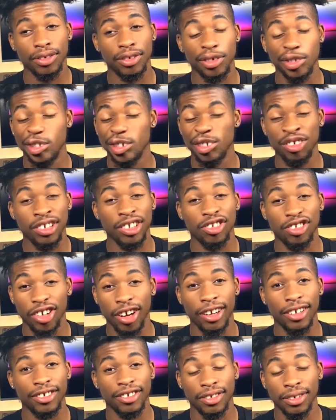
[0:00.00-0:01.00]
and you can
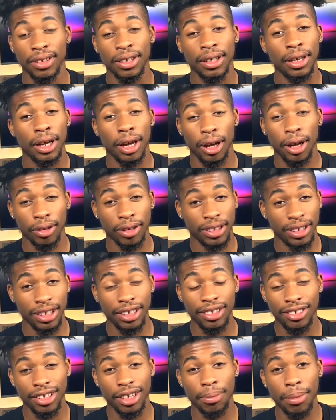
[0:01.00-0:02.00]
charge a
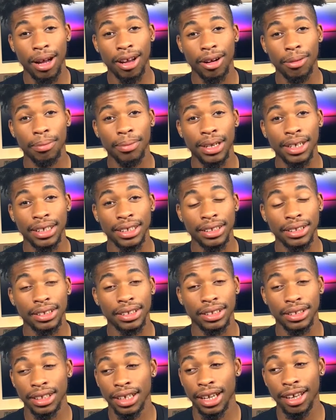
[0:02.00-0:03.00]
decent amount of money,
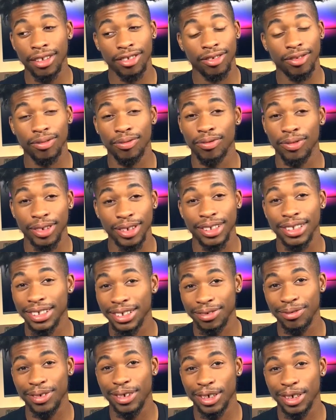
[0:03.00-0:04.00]
and that's
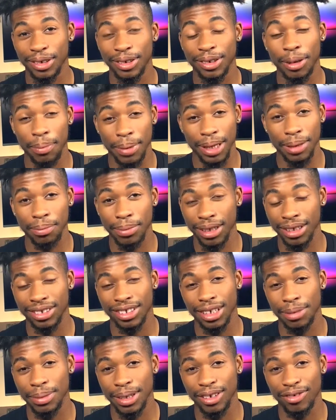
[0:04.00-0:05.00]
really where the big bucks
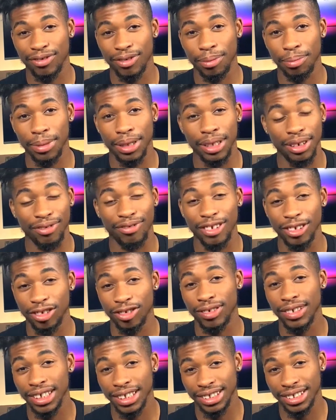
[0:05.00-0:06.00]
come in from being a
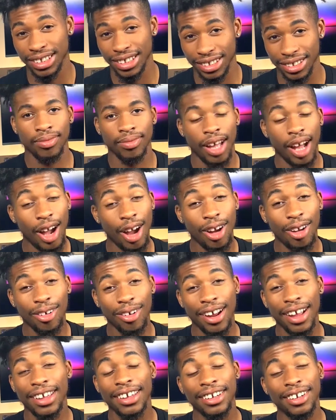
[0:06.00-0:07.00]
virtual assistant.
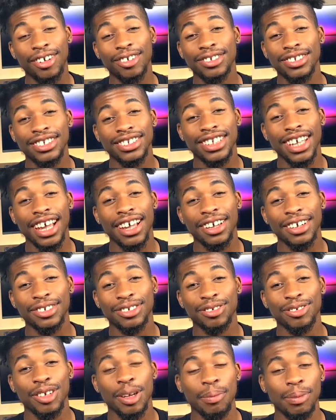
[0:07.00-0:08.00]
Alright, and on to side
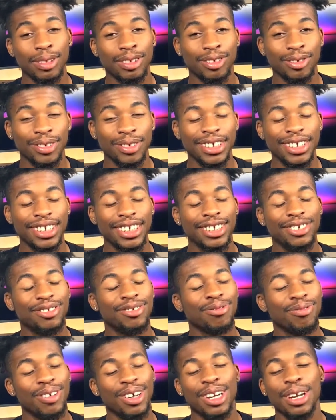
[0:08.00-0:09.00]
hustle number 3.
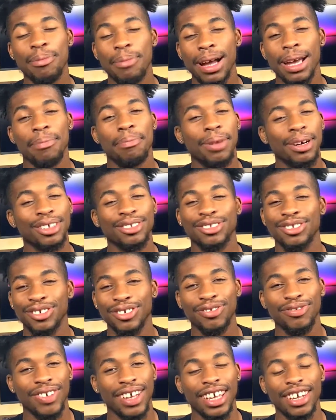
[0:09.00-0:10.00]
It's one of my personal
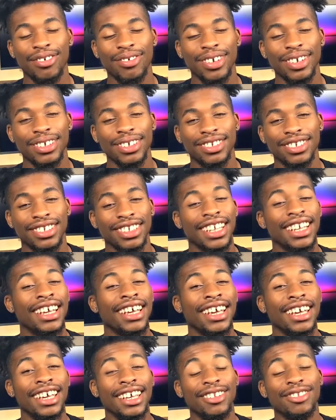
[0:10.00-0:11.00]
favorites.
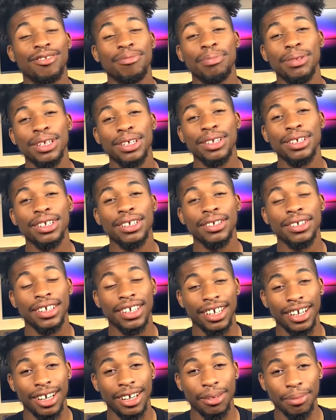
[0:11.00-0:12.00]
It's
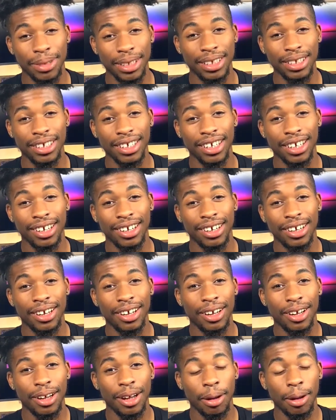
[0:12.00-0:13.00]
becoming a